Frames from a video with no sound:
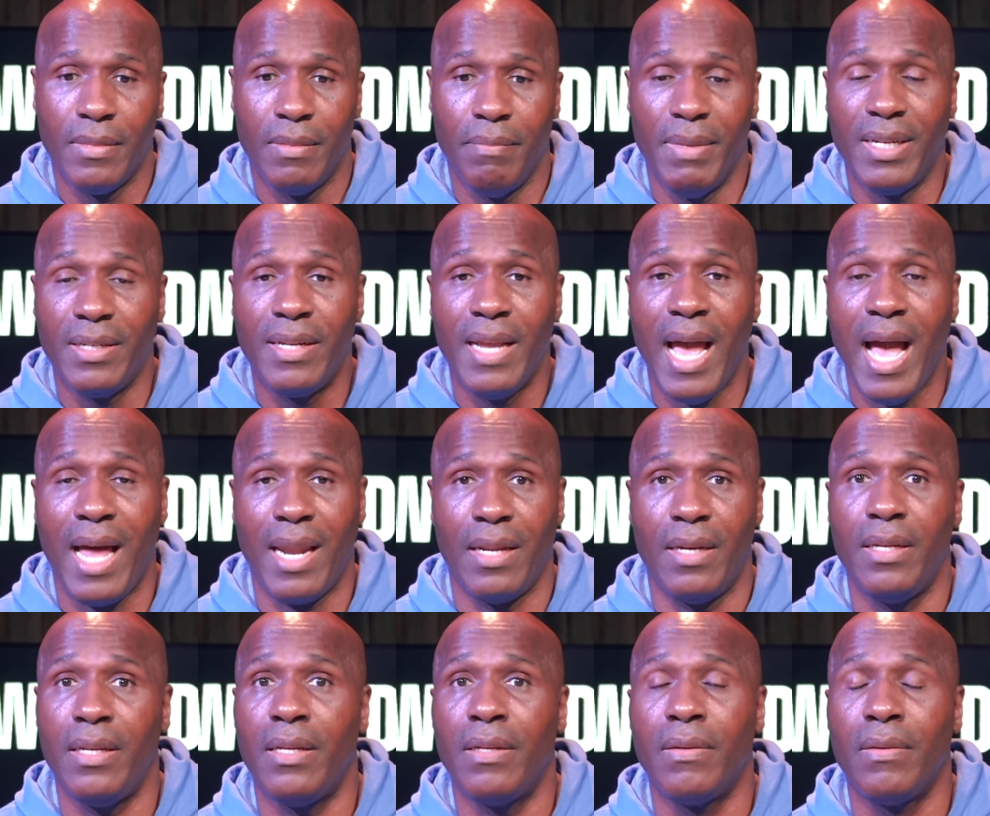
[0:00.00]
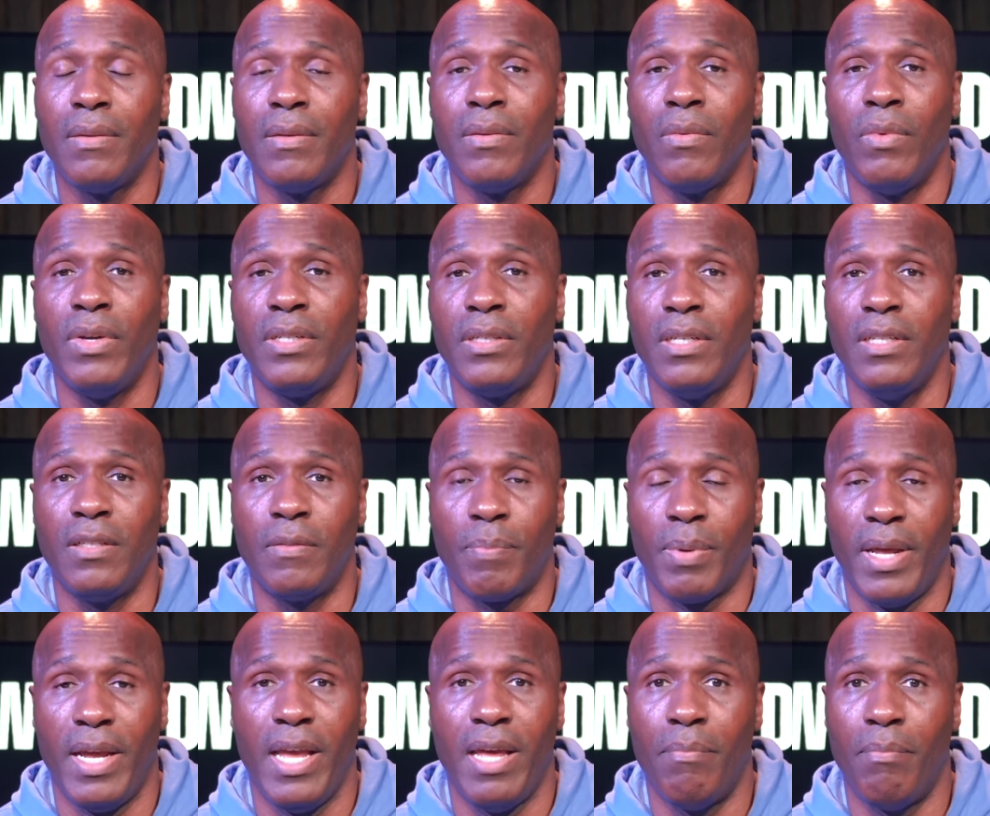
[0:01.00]
mentality when she's
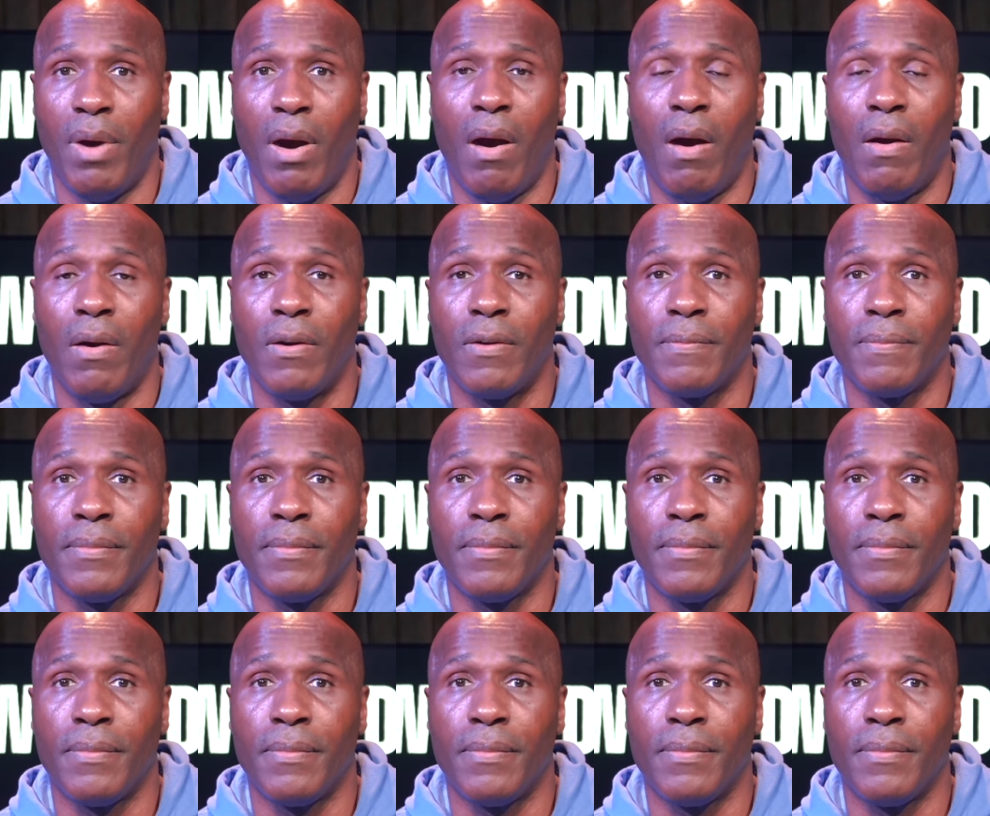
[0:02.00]
playing ball.